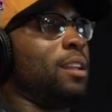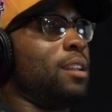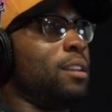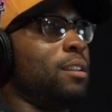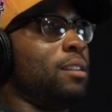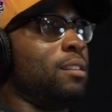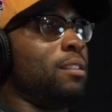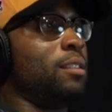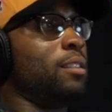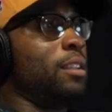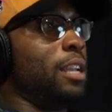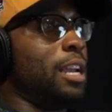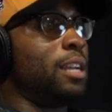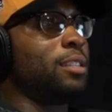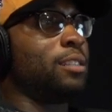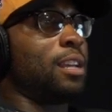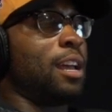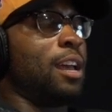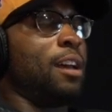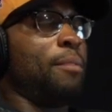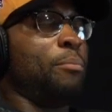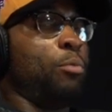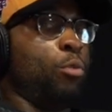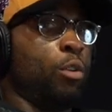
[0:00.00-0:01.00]
And yes,
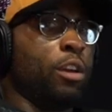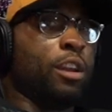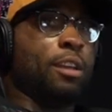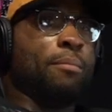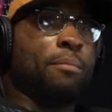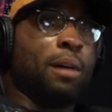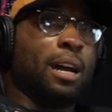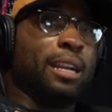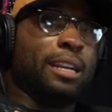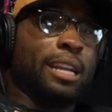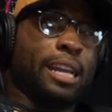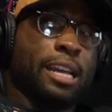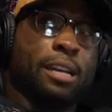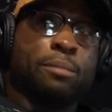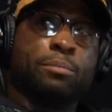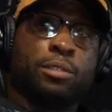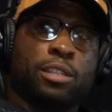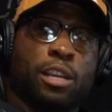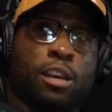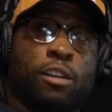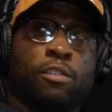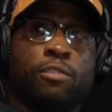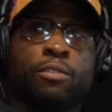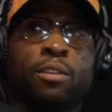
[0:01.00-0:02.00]
I appointed my damn
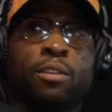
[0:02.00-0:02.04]
self